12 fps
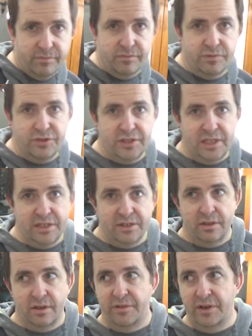seen
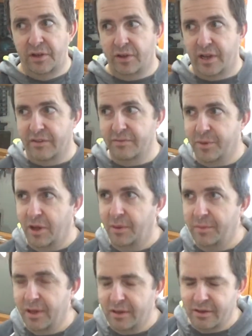a video that I haven't put up
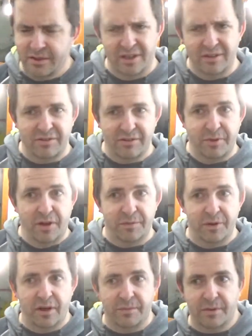yet, I don't know, I might have put
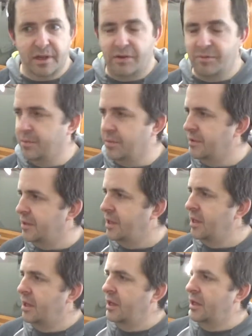it up, I can't remember.
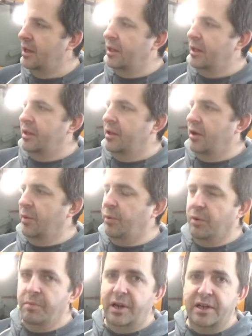I bought
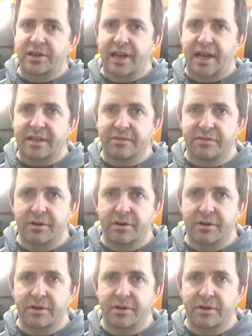a mill and a lathe.